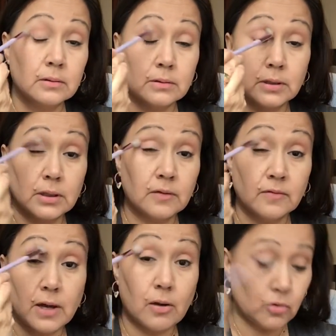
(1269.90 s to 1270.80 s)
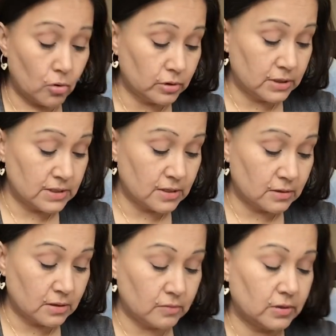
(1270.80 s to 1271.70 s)
Thinking of how cold it is out
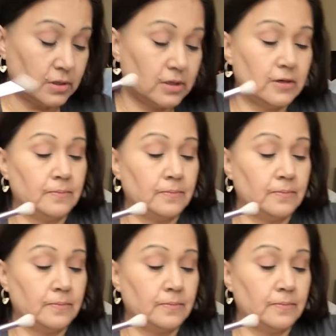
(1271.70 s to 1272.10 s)
there with